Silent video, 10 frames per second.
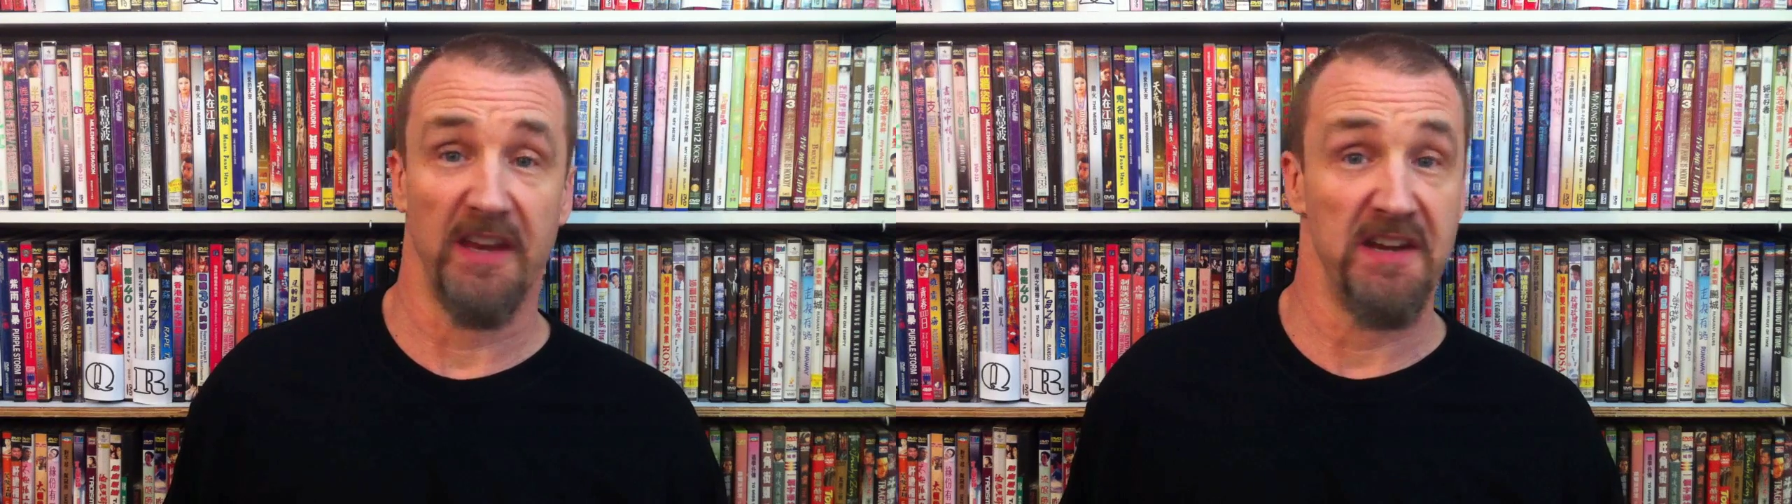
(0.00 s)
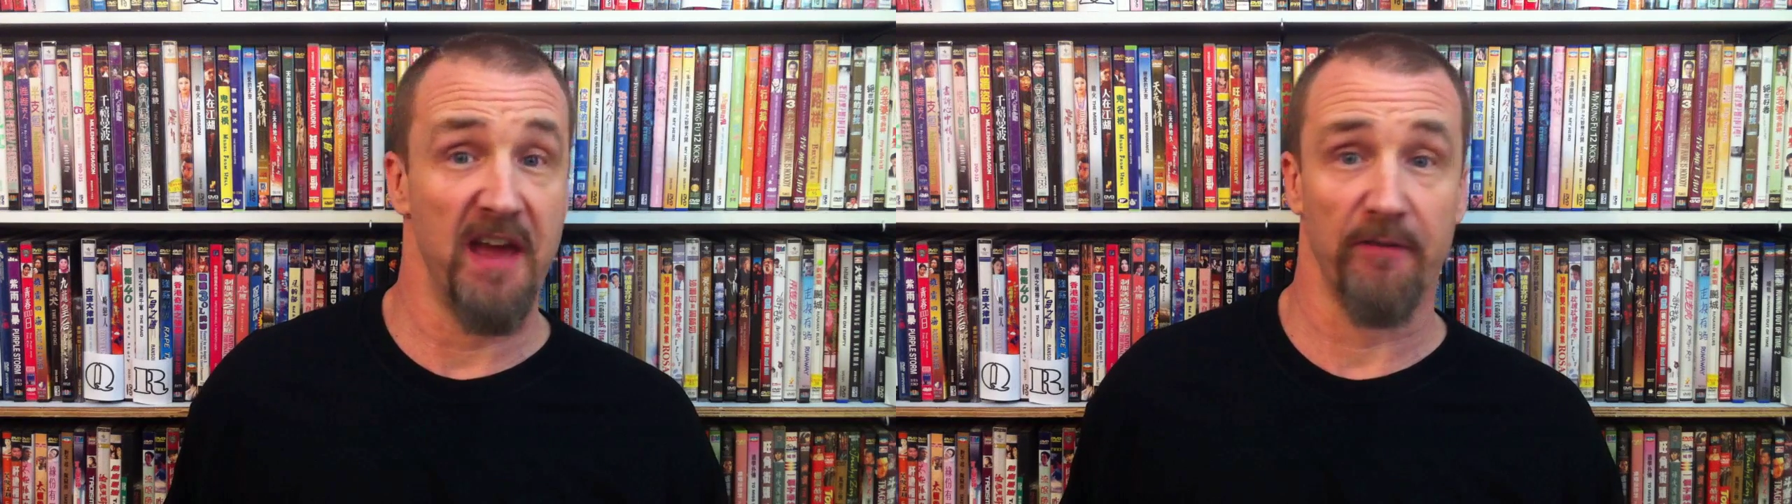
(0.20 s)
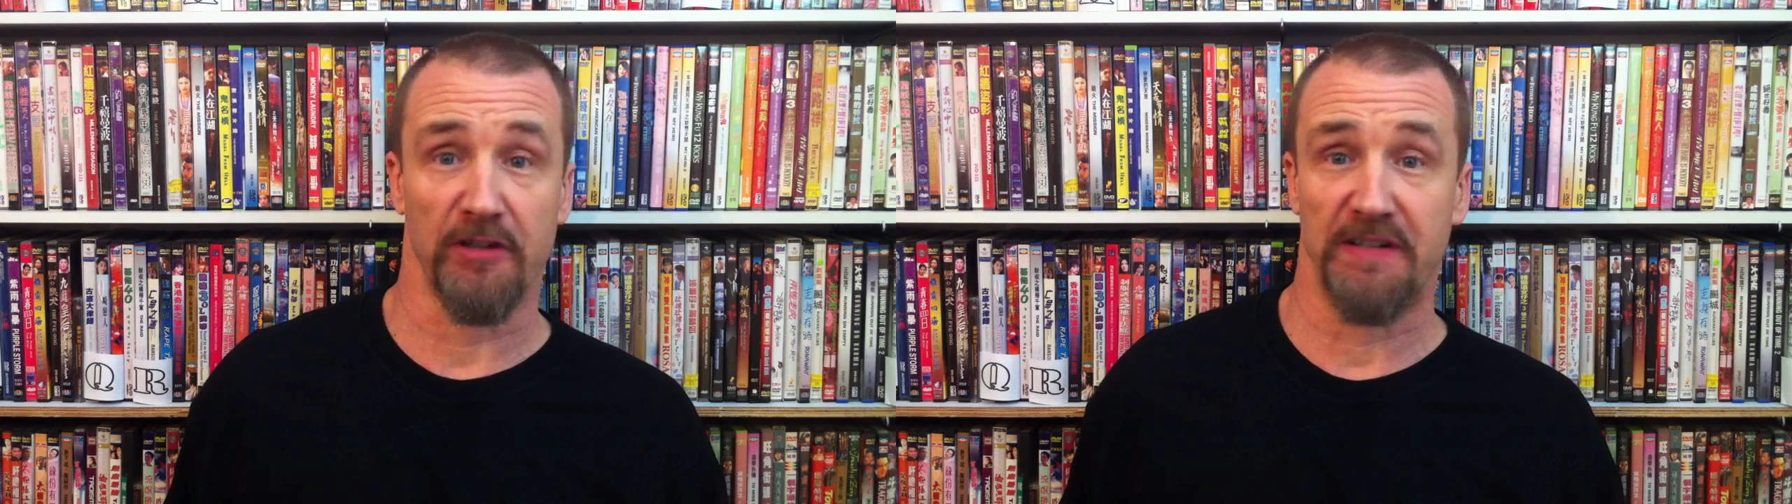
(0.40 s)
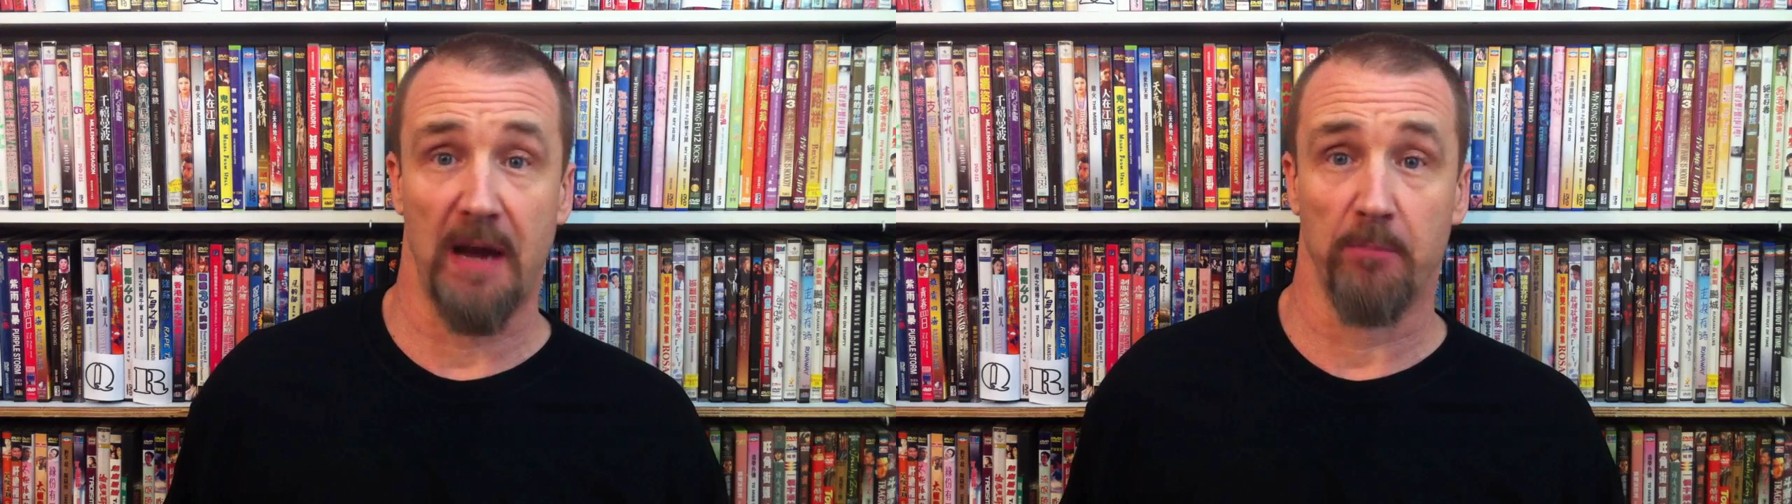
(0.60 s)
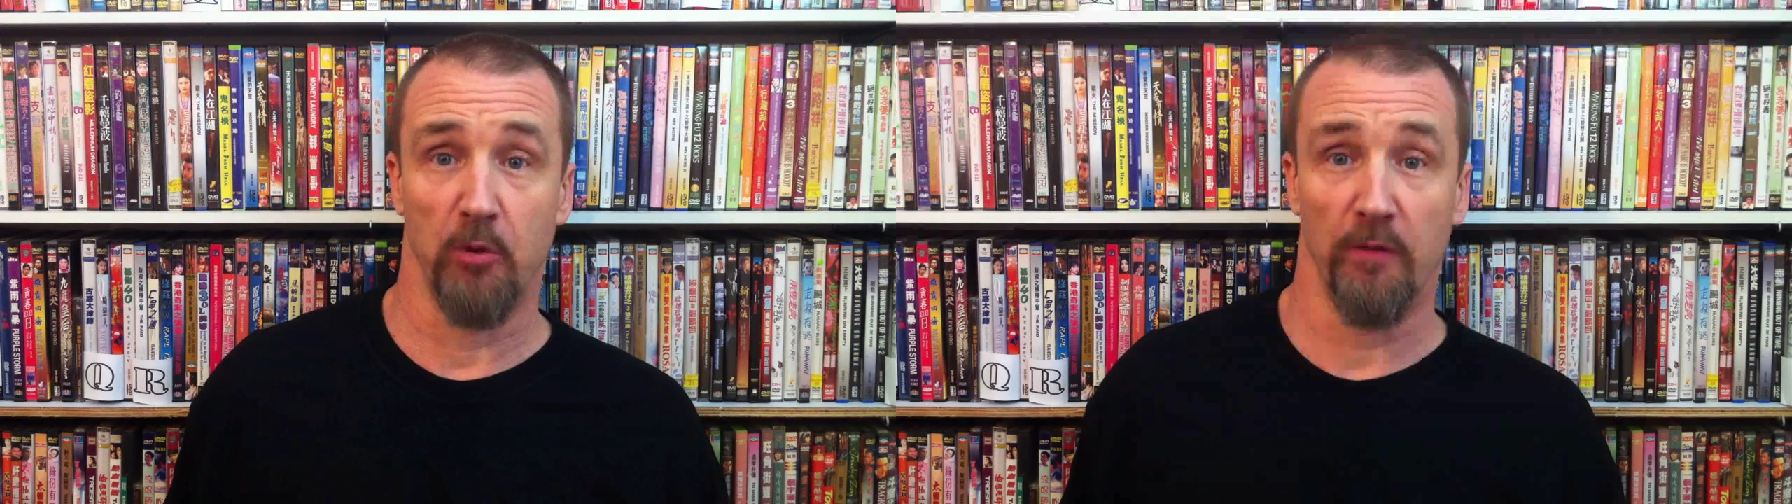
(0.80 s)
They never
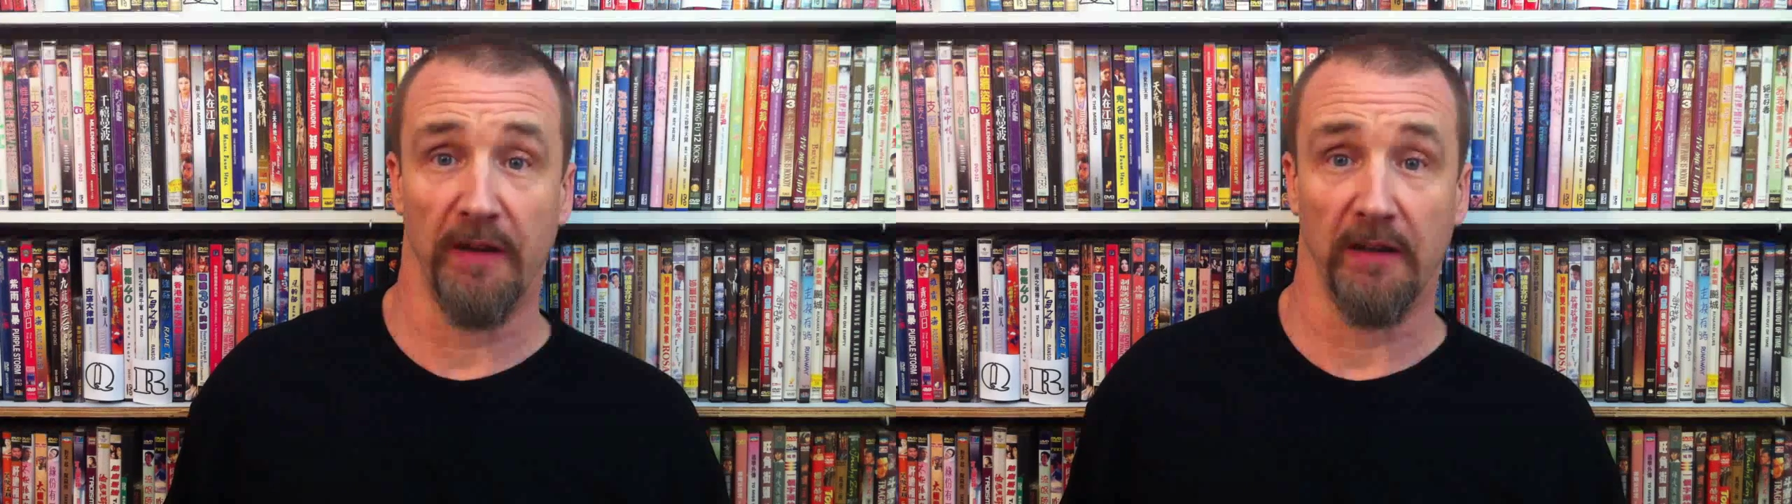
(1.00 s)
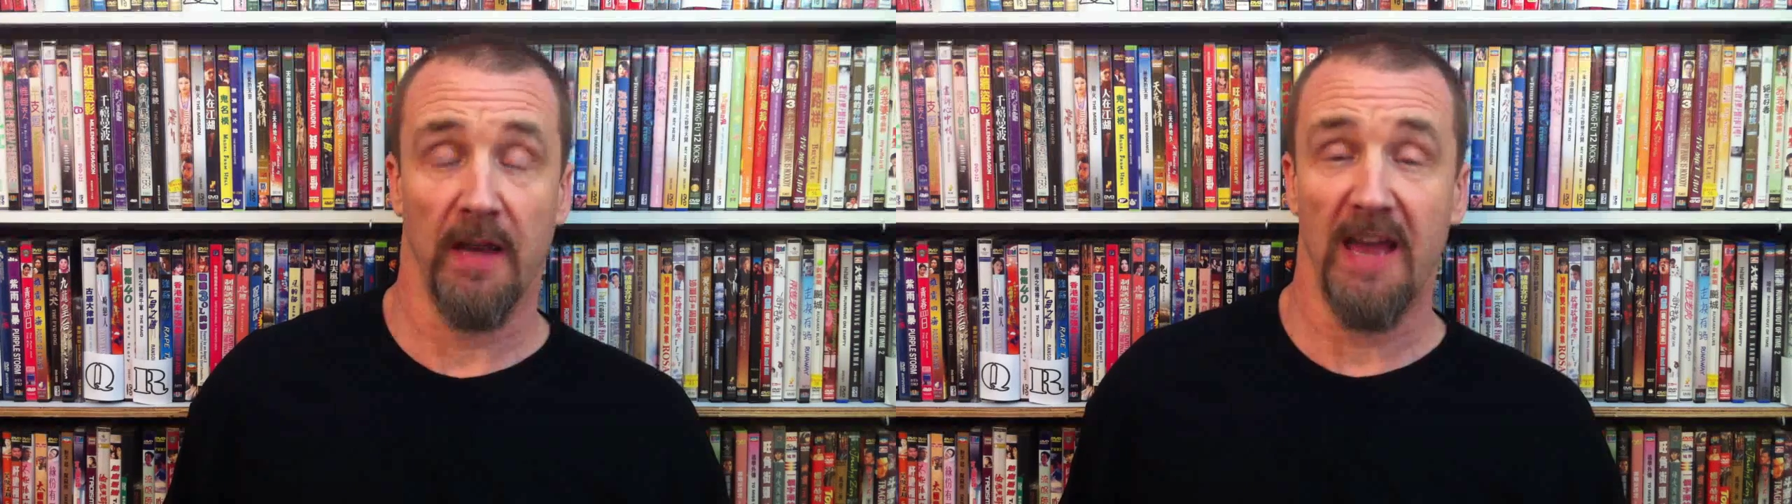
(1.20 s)
stop moving.